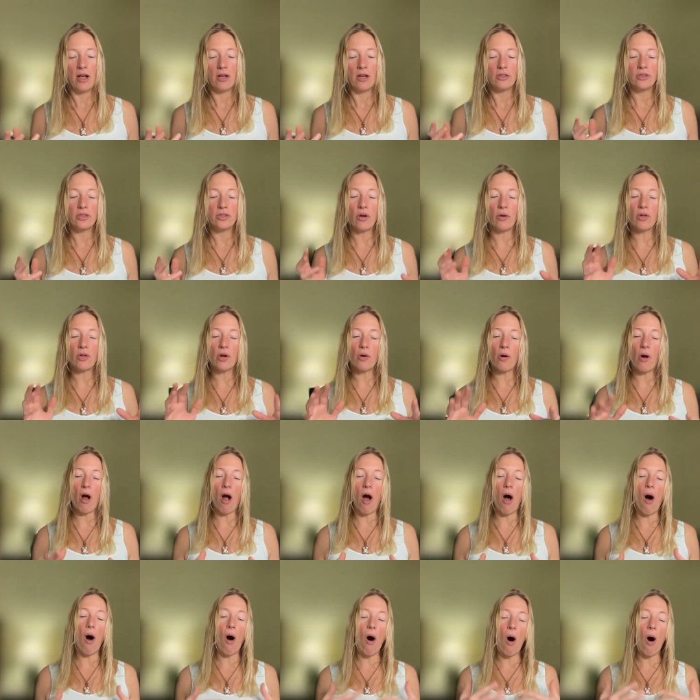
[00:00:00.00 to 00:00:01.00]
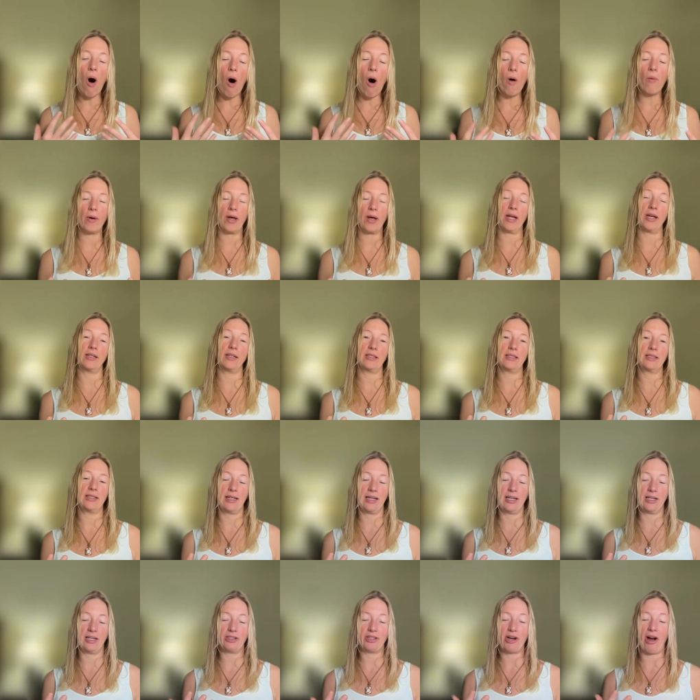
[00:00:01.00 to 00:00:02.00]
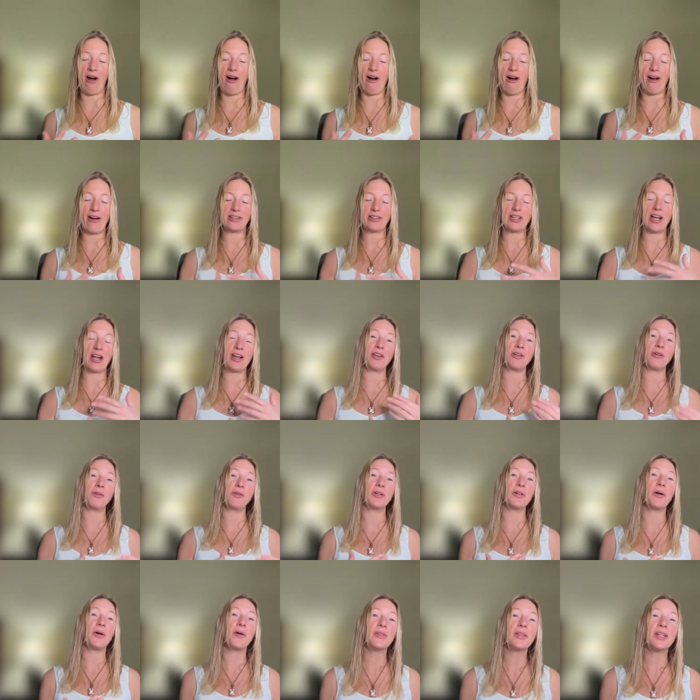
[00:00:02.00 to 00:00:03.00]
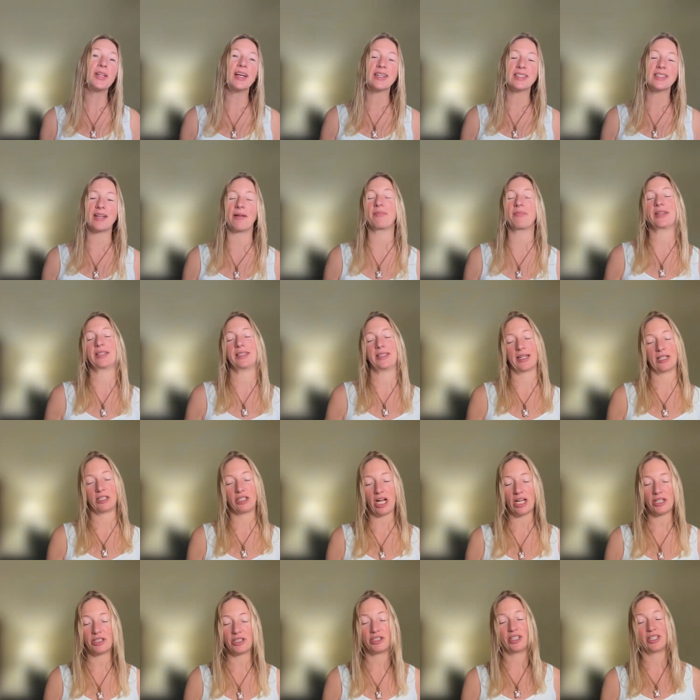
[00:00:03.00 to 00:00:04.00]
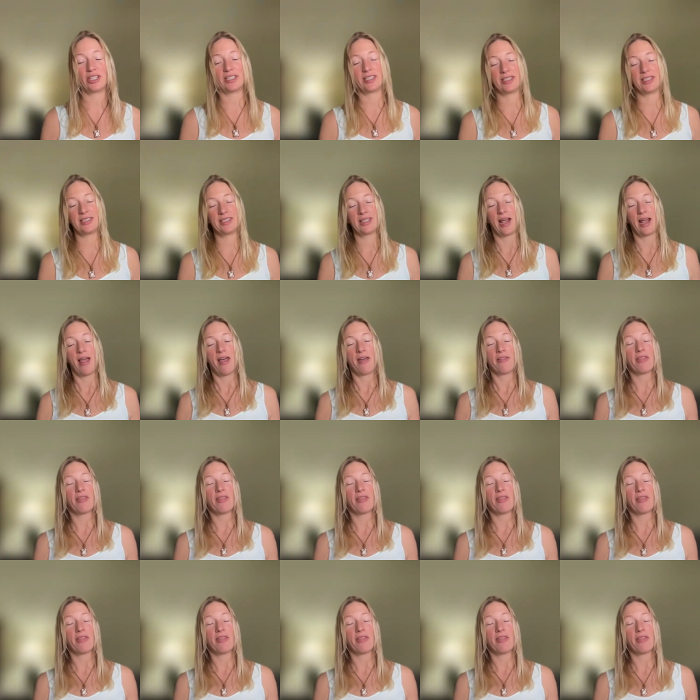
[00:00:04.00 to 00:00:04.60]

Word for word: So you're always in charge and you will only accept the suggestions